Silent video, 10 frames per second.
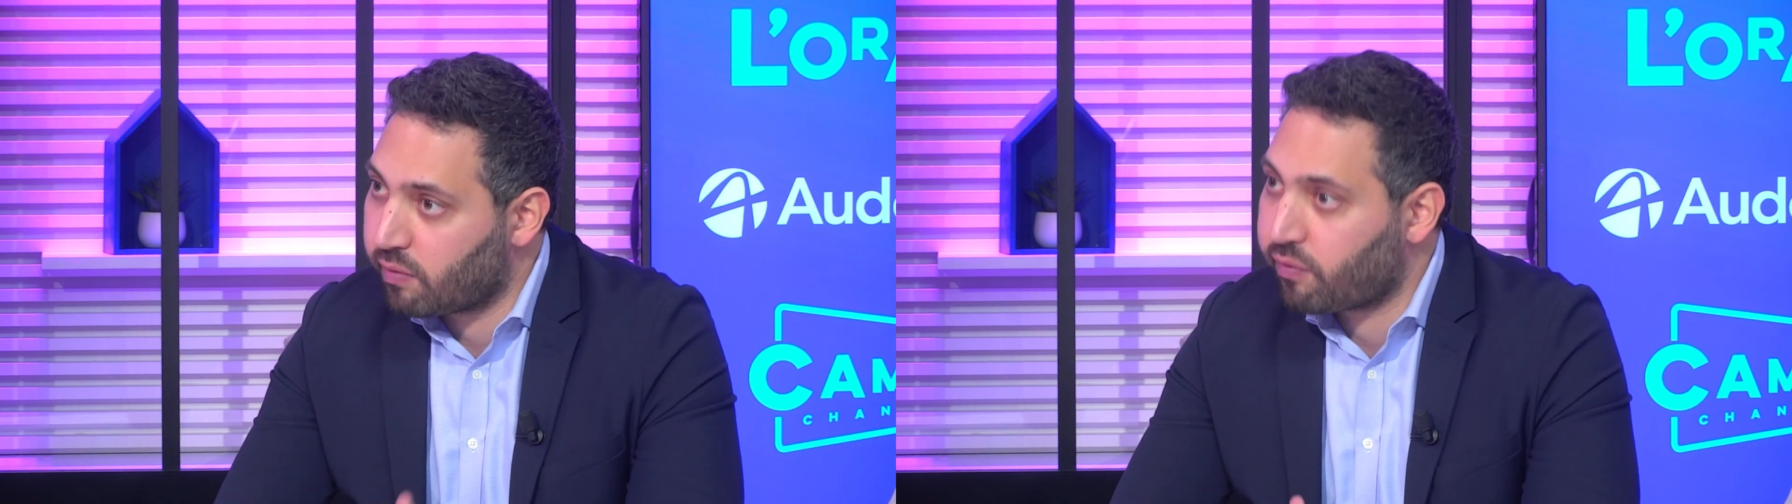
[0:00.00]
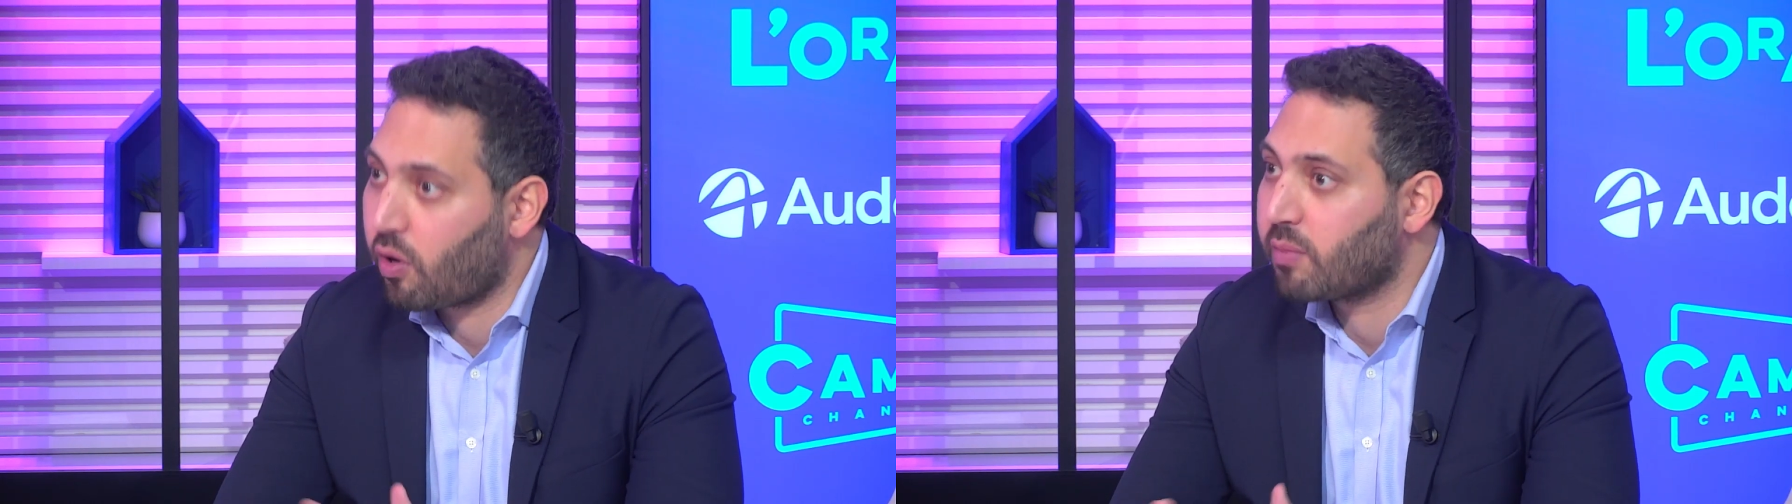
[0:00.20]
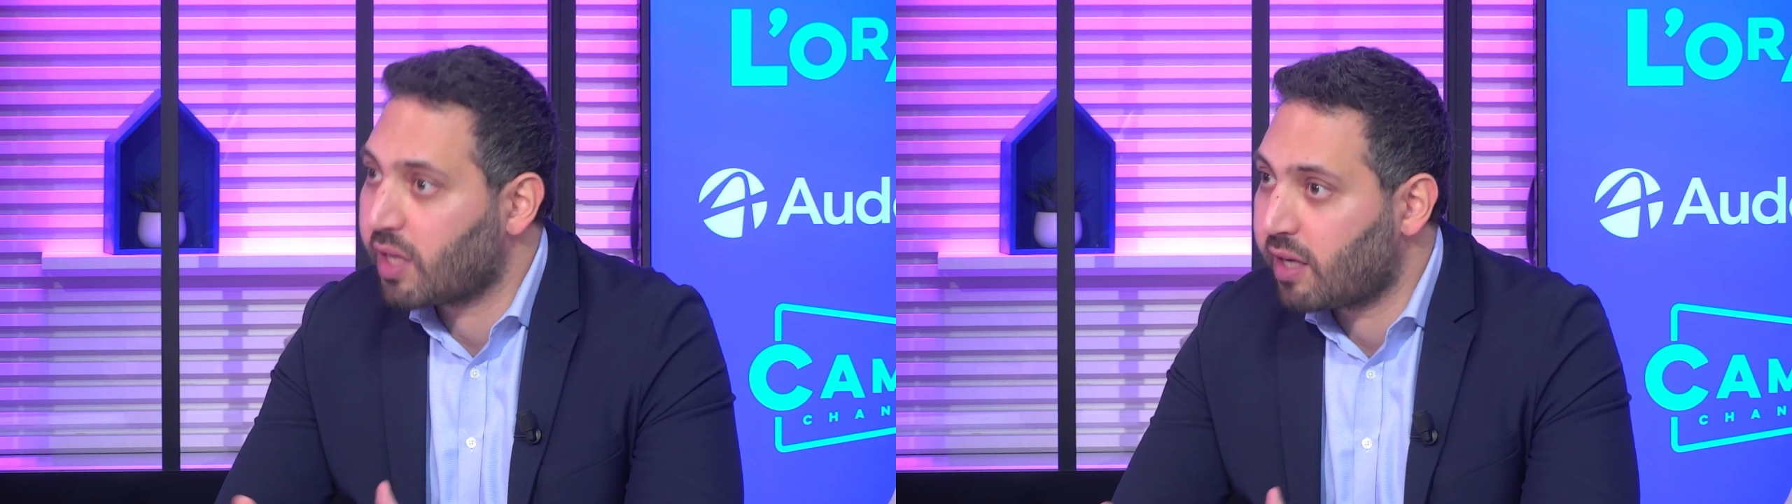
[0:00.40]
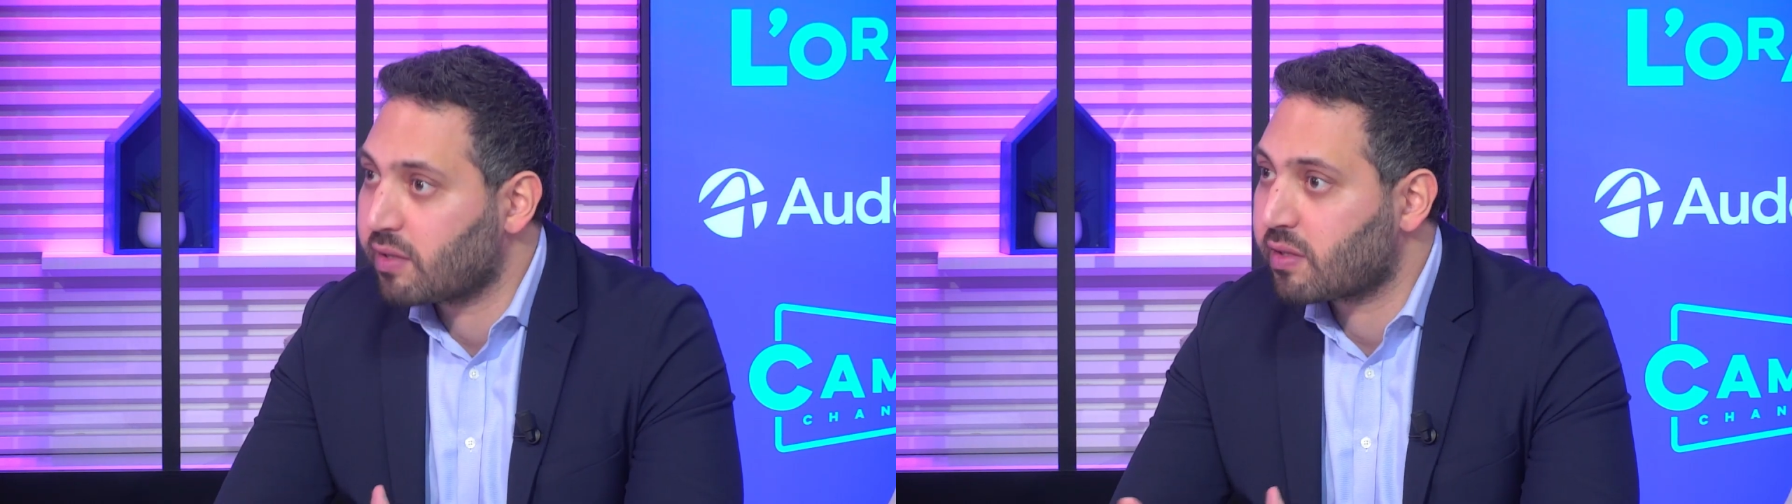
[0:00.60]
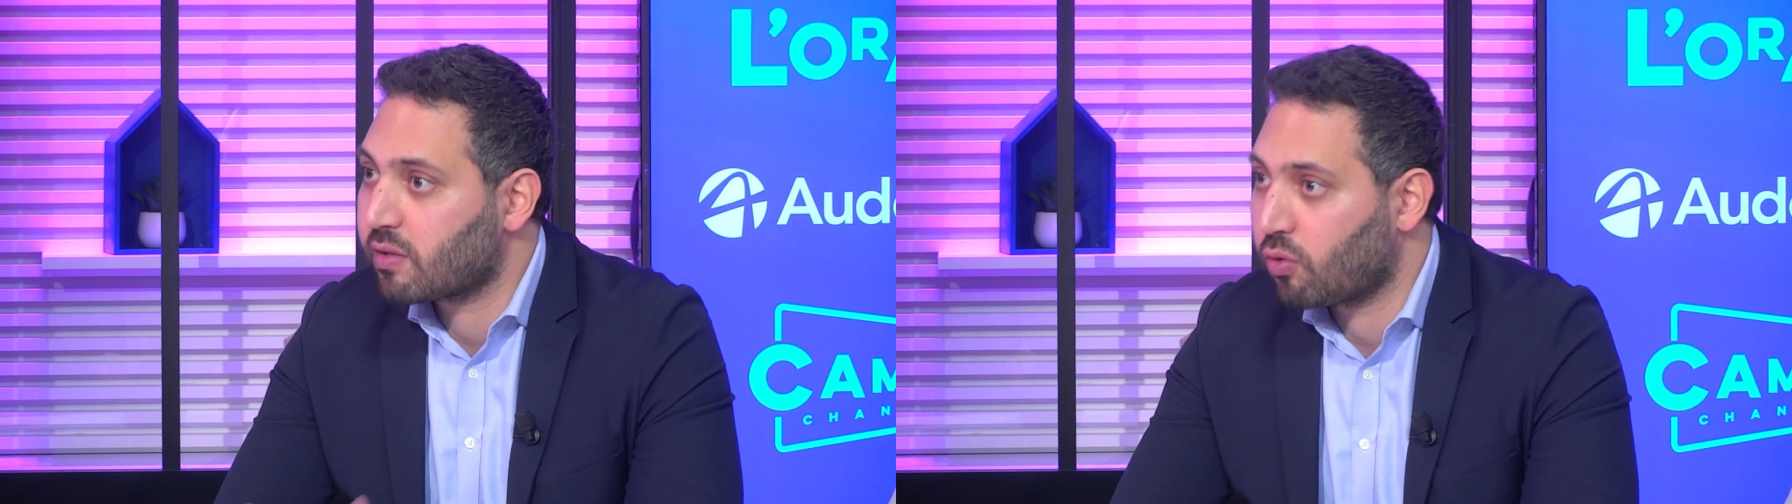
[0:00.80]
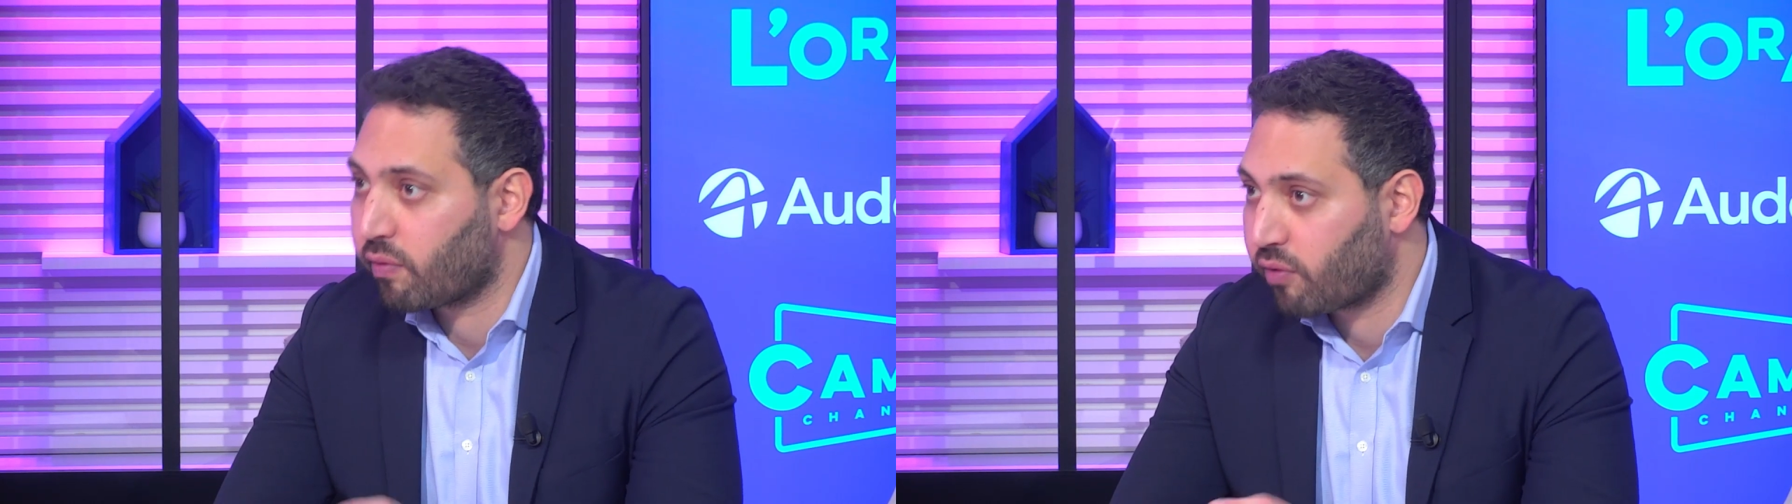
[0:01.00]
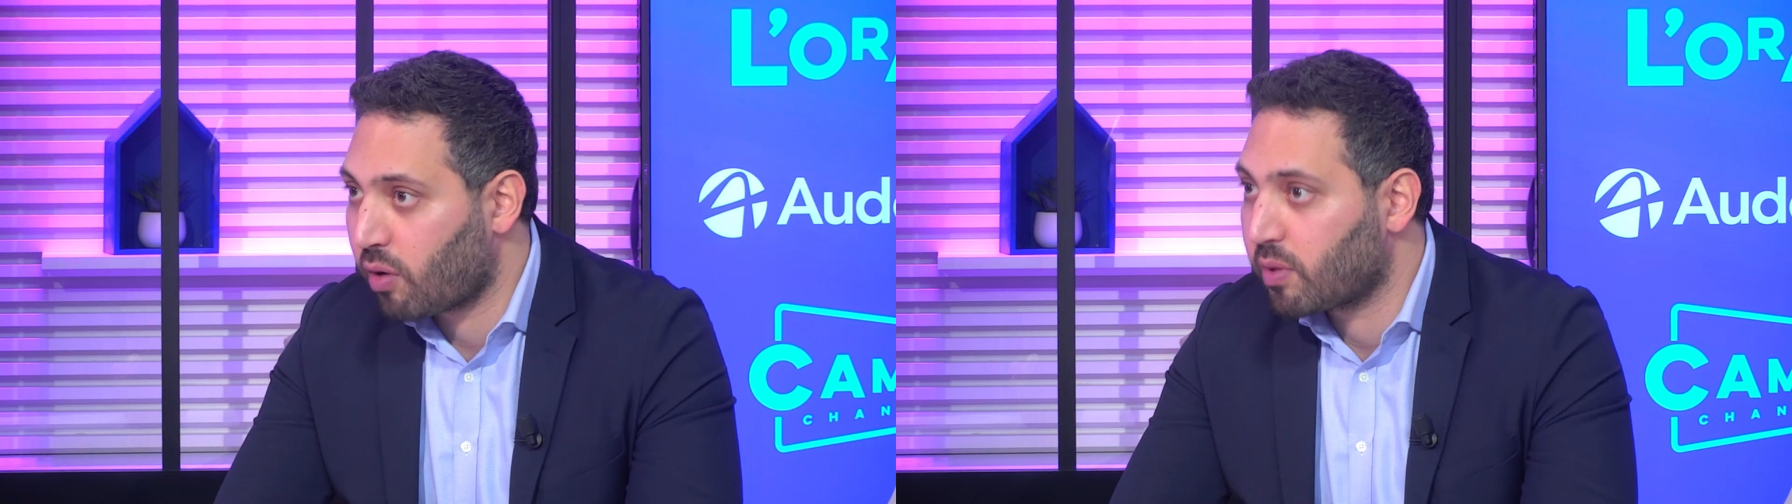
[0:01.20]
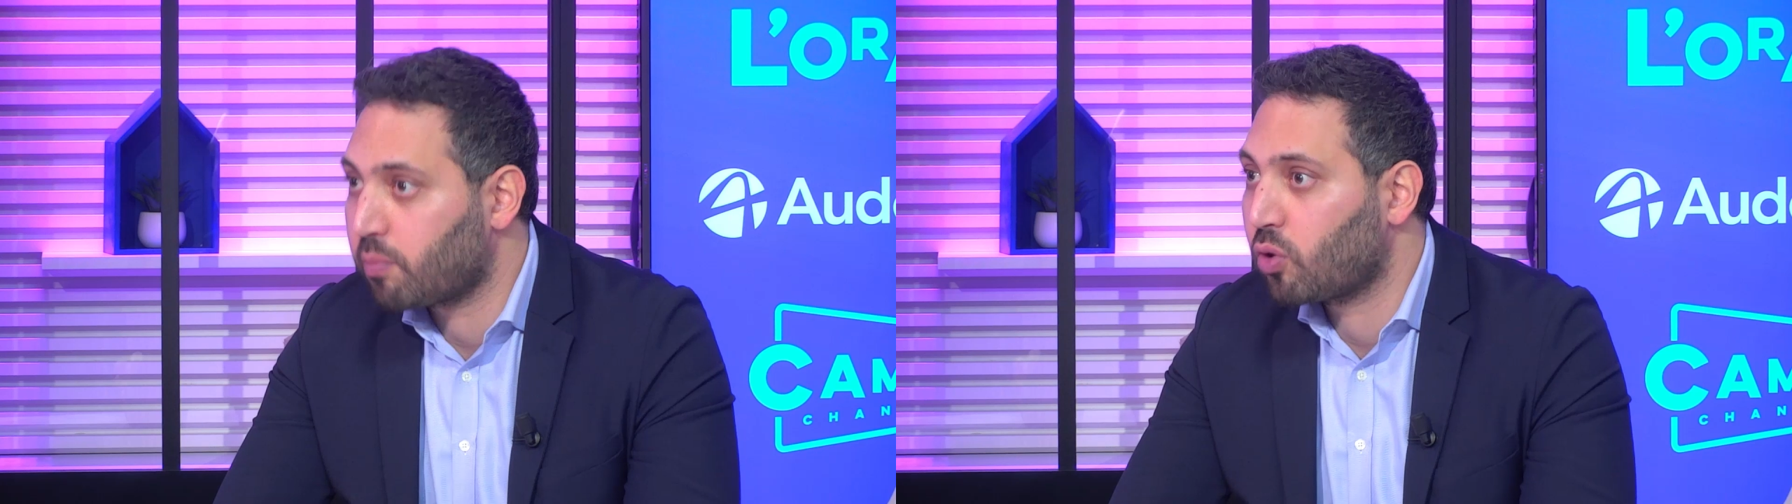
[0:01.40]
from the lens or
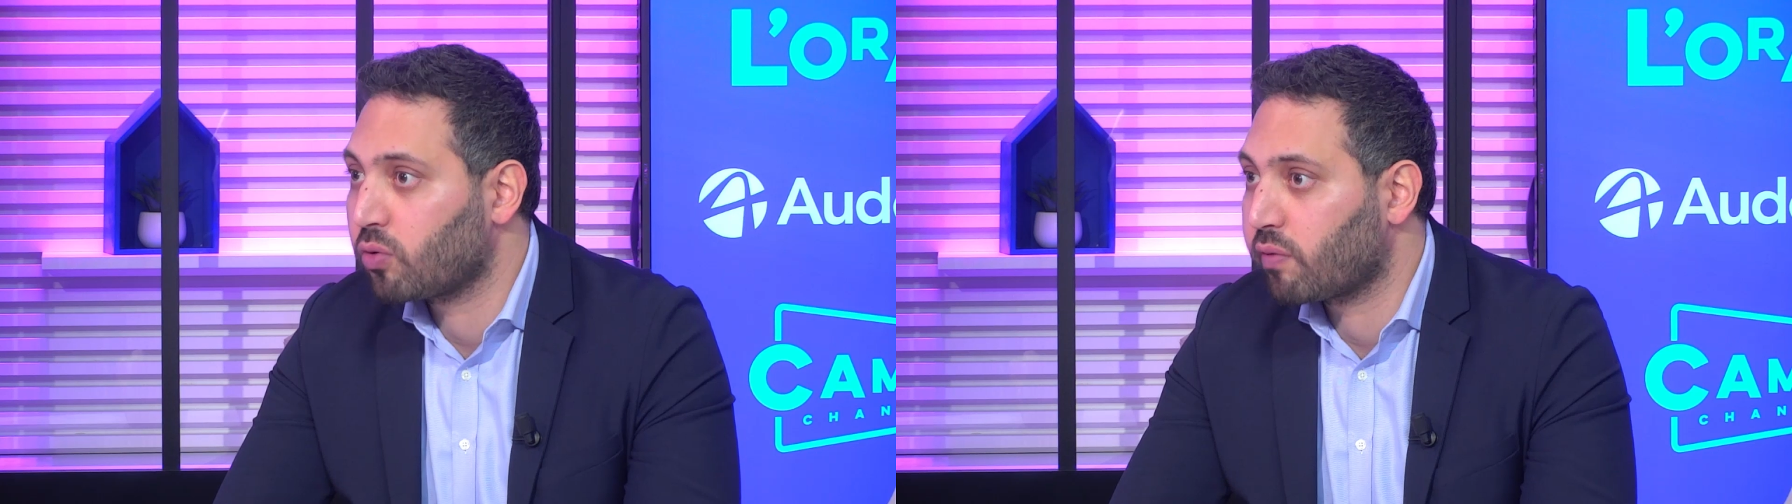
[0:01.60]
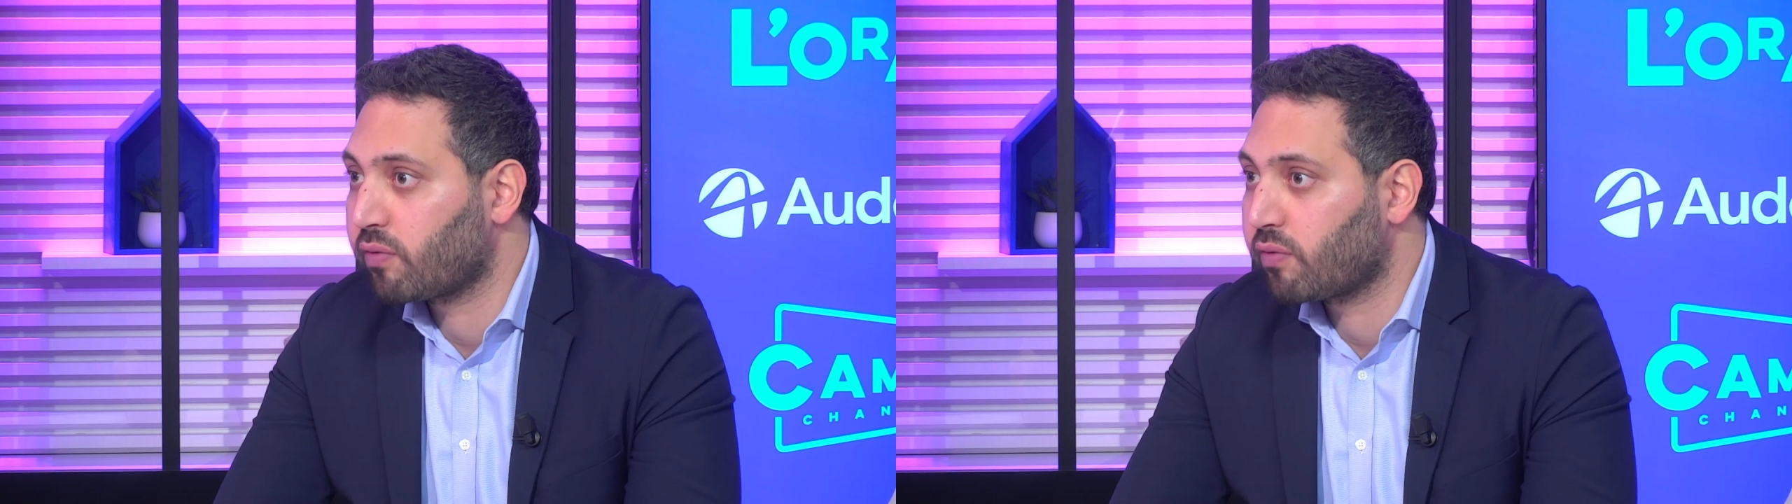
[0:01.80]
from the point